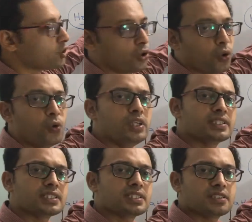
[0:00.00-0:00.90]
to old
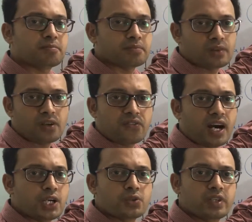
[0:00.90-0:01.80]
system of
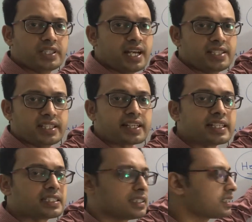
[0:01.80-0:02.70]
Ayurveda and the
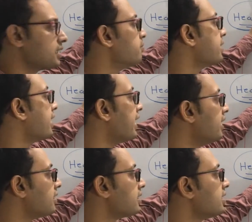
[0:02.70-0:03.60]
Greek system, the
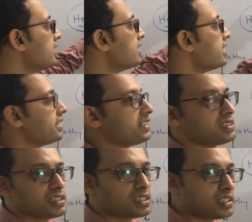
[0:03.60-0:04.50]
health, it is
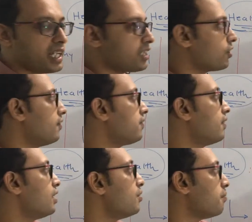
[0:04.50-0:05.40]
a state
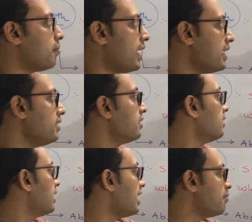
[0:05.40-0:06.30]
of mind
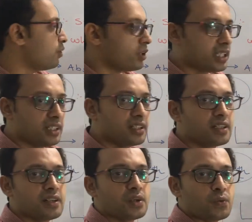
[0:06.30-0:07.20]
and body
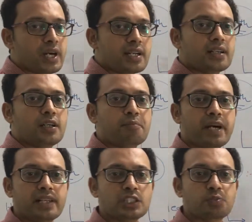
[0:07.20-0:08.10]
where a
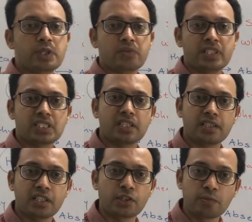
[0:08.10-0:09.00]
balance between a
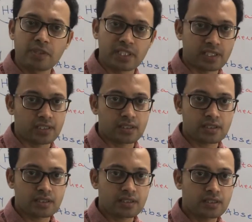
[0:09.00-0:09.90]
certain humor
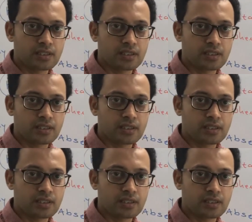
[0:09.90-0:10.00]
occurs.